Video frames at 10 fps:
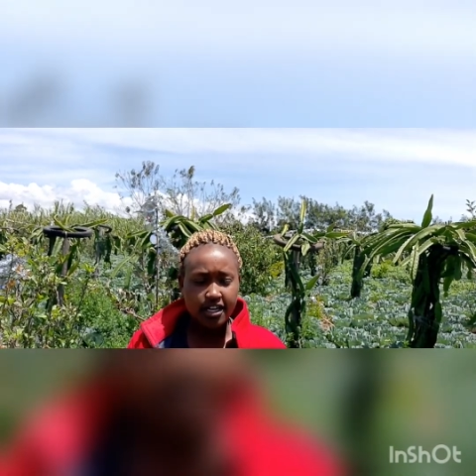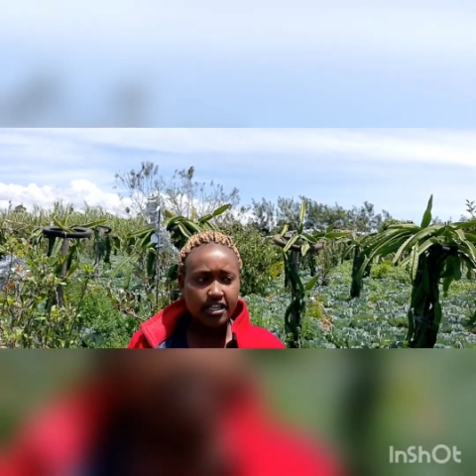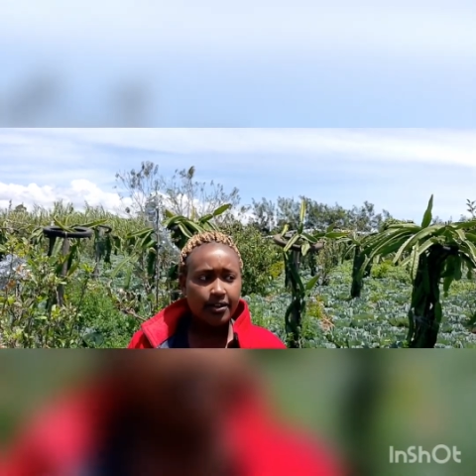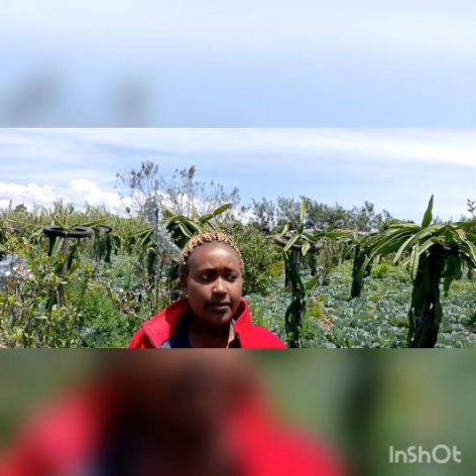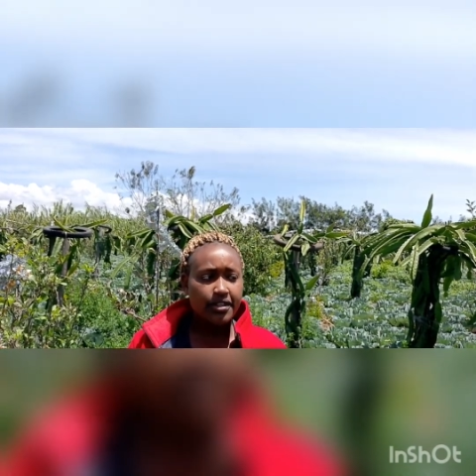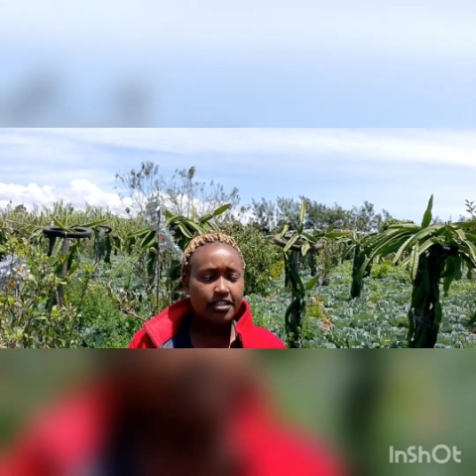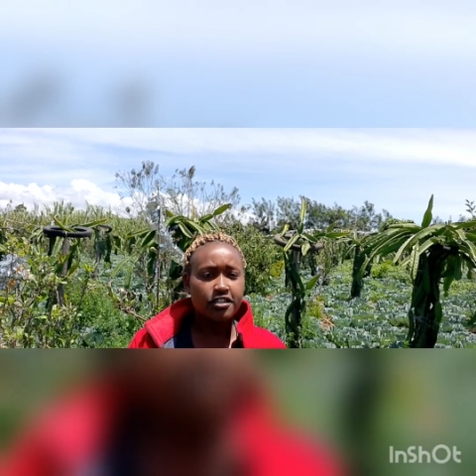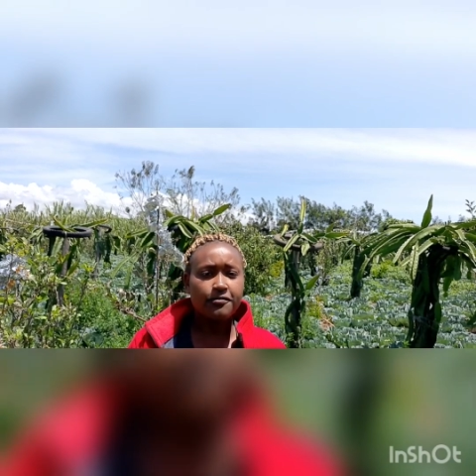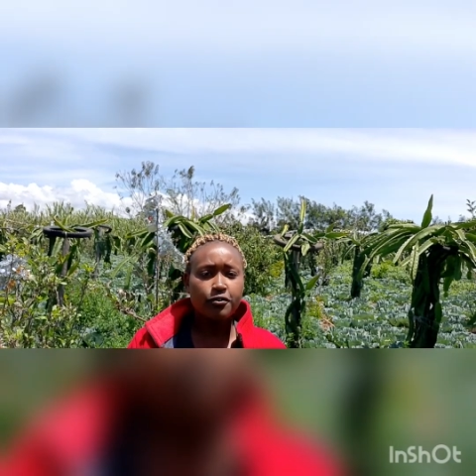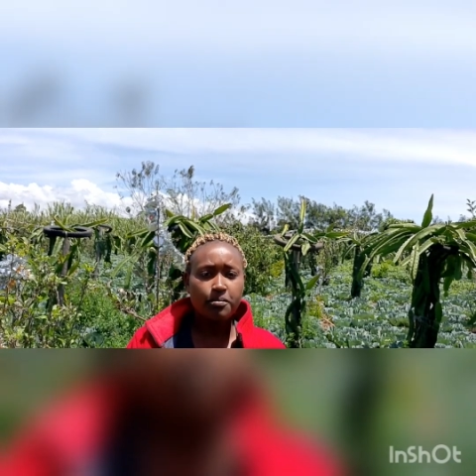in a way that
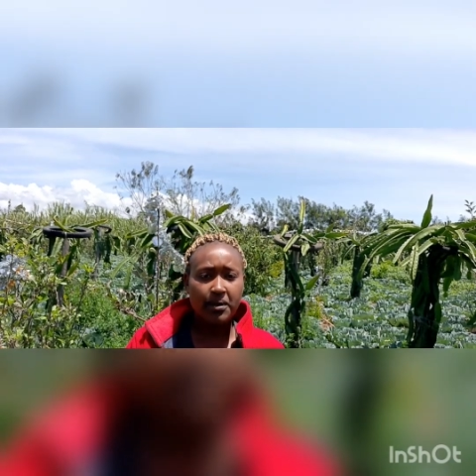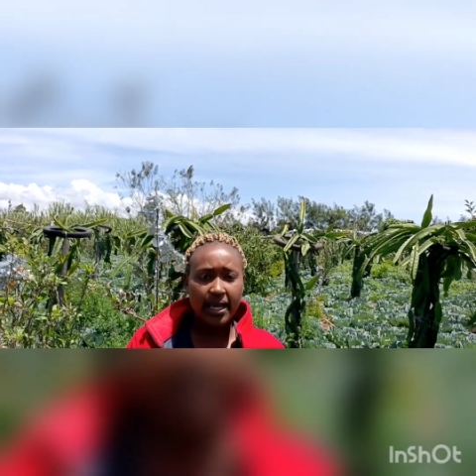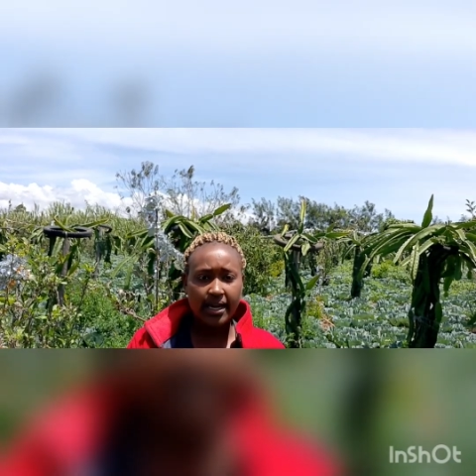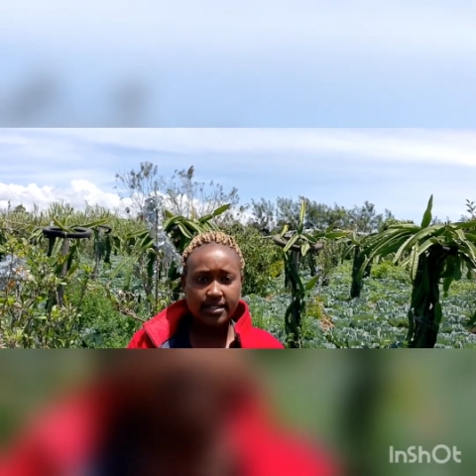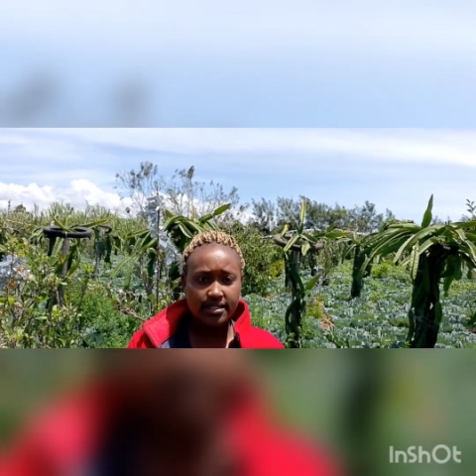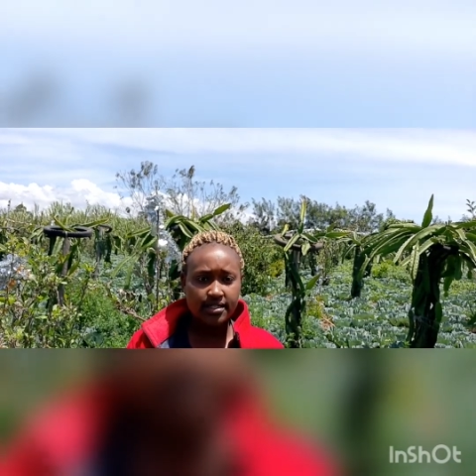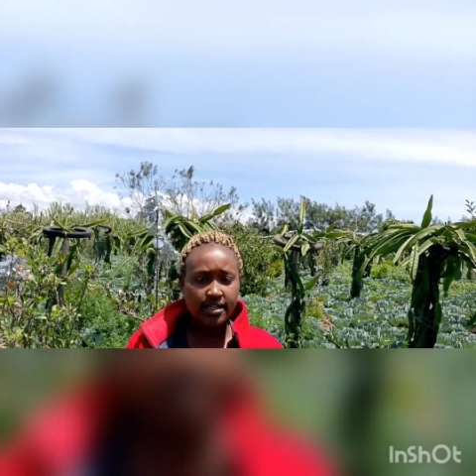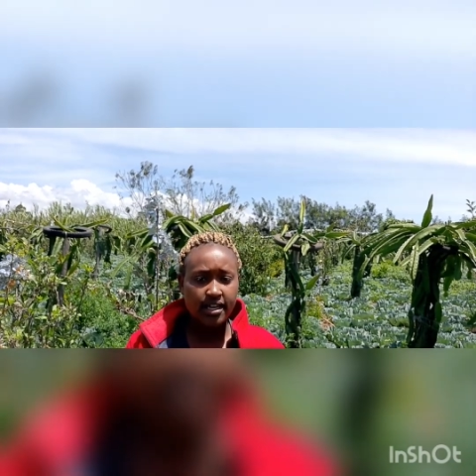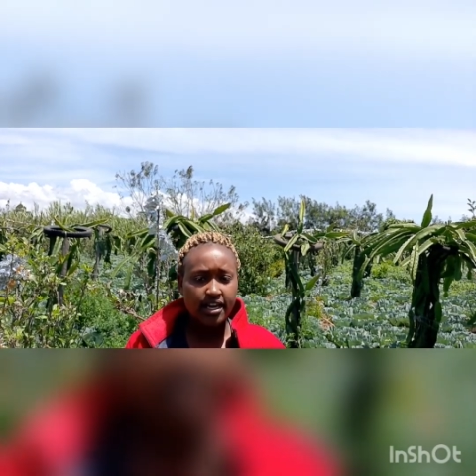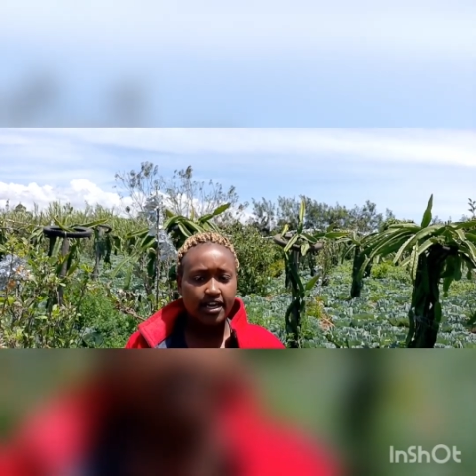if you plant
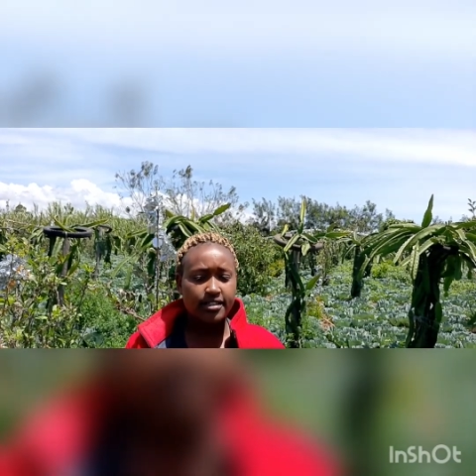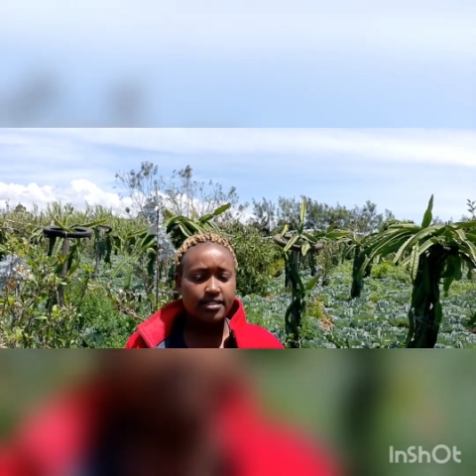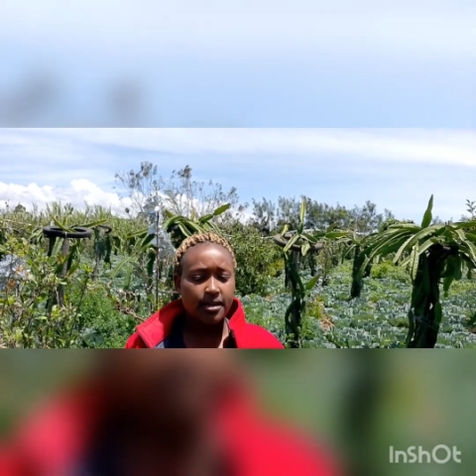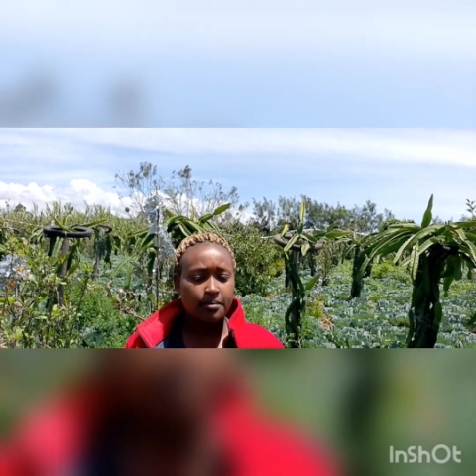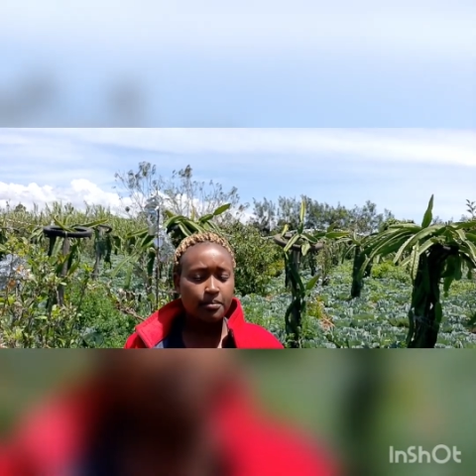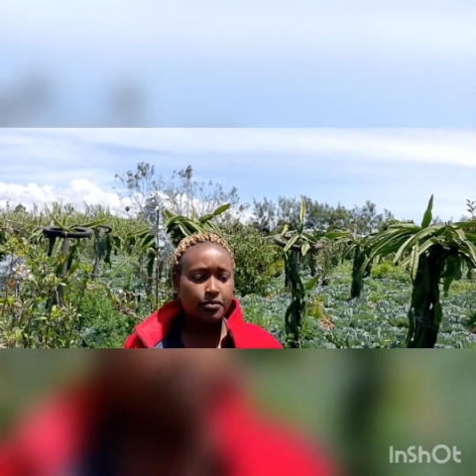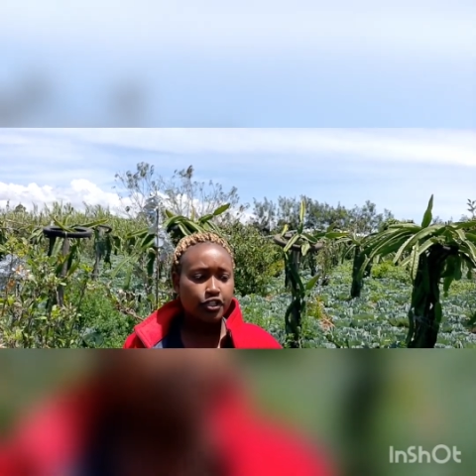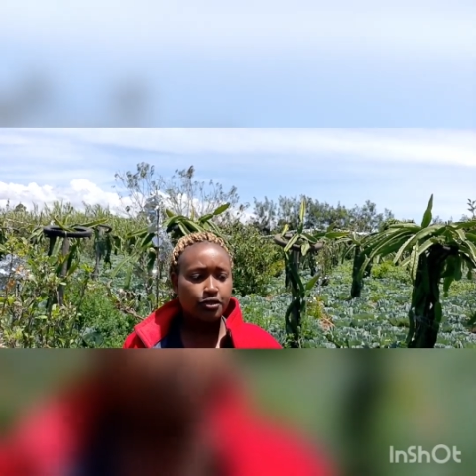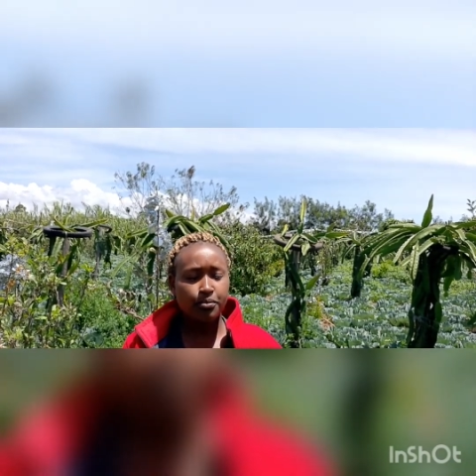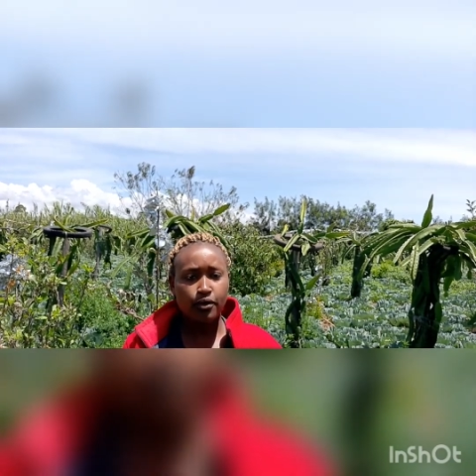and some
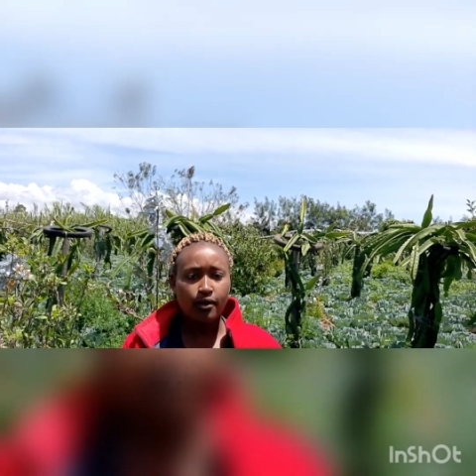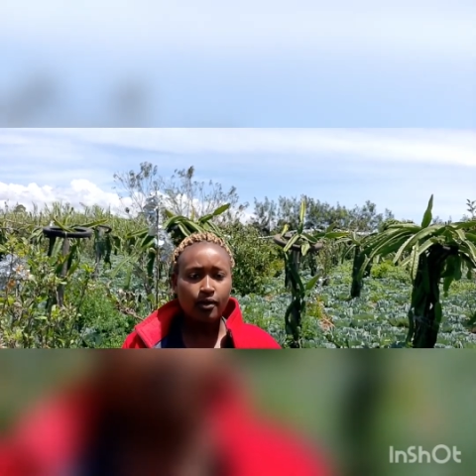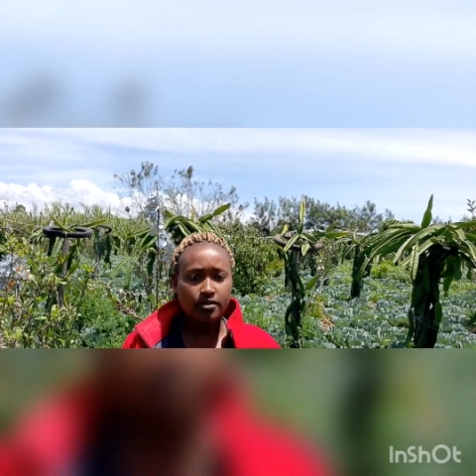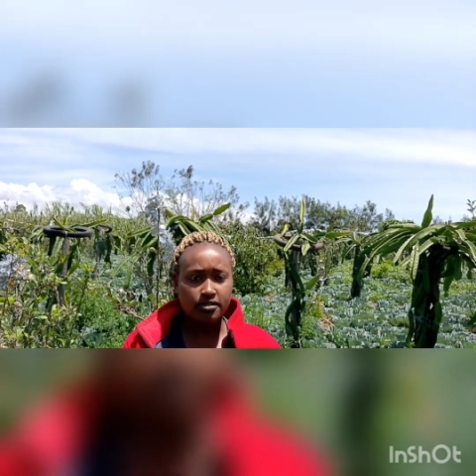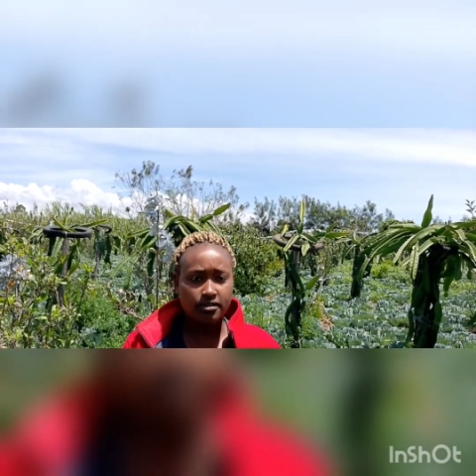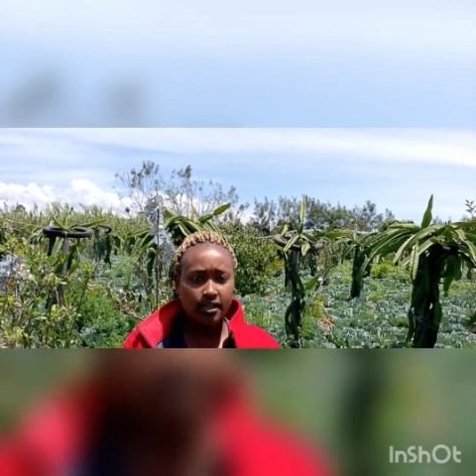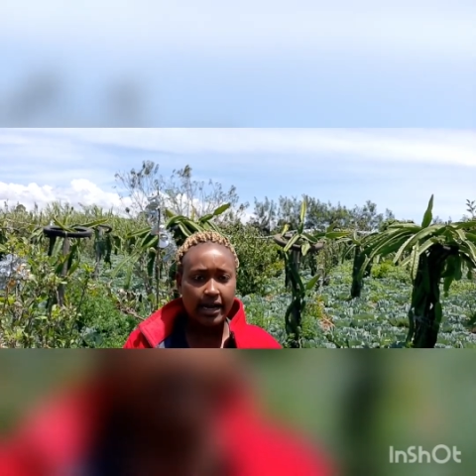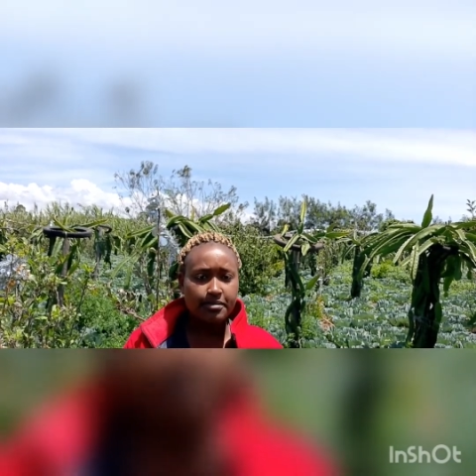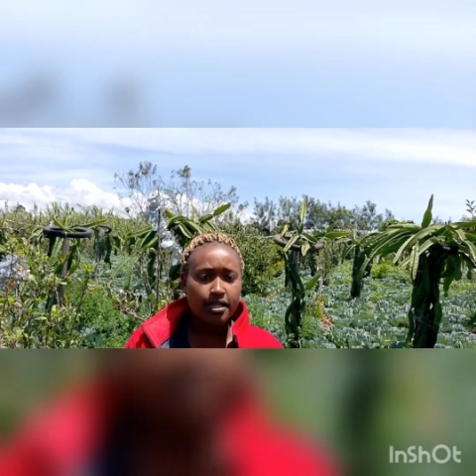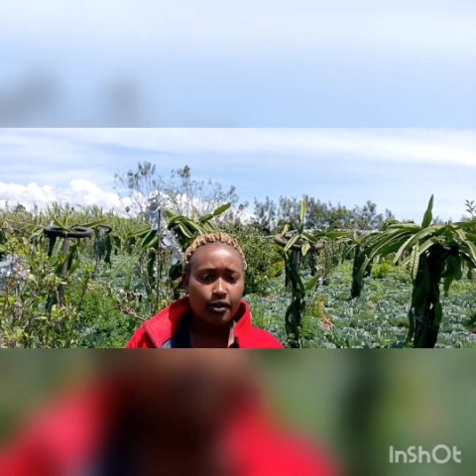sheep or goats
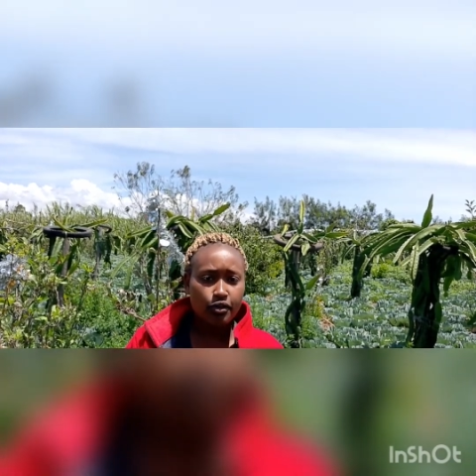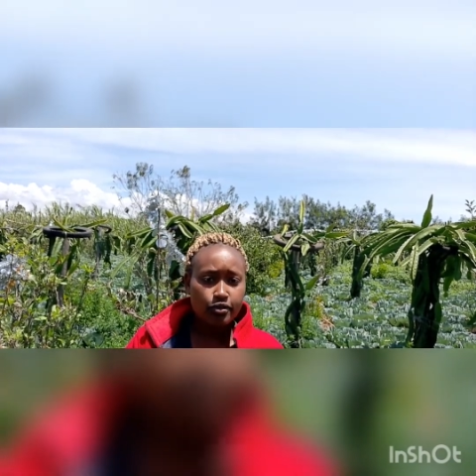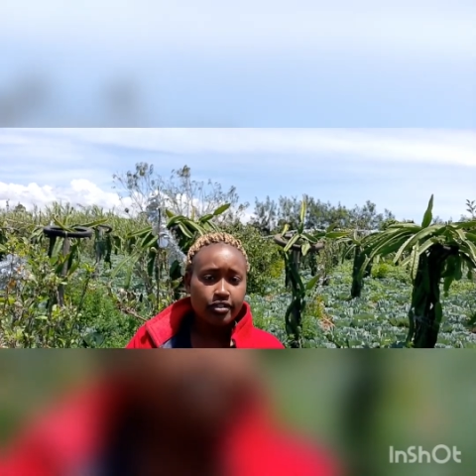comes across,